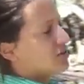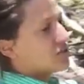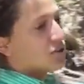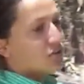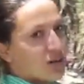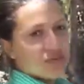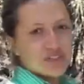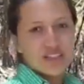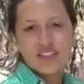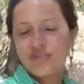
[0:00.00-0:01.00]
We are so grateful
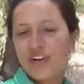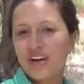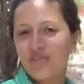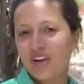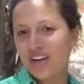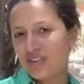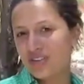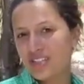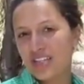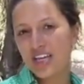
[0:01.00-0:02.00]
to the
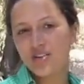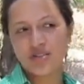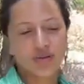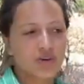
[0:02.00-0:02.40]
firefighters. Thank you so